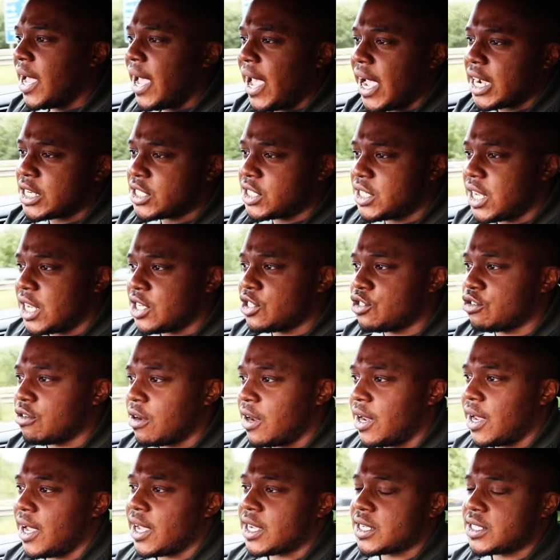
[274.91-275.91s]

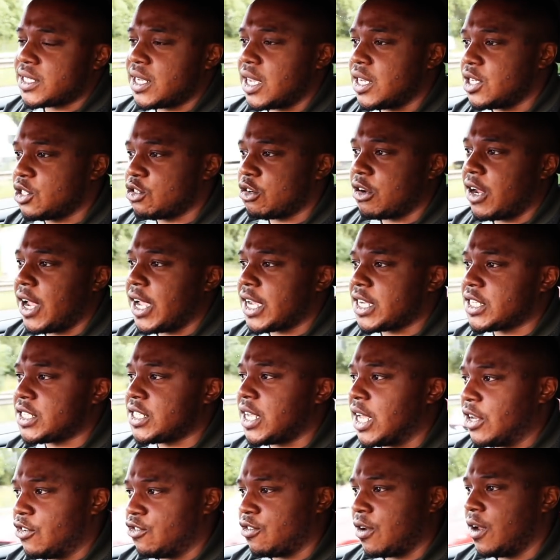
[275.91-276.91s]
etc, etc,
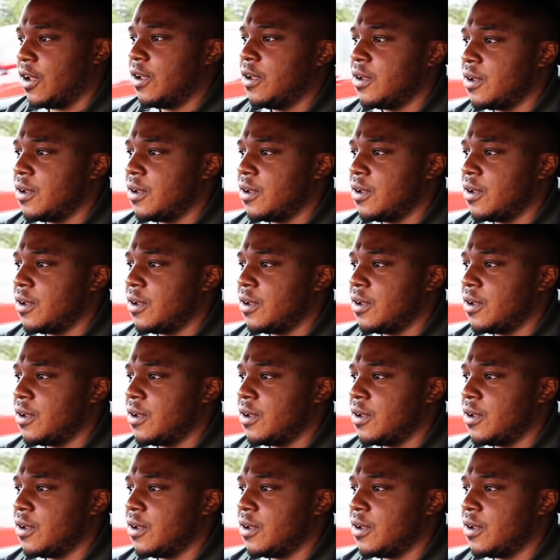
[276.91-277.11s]
etc.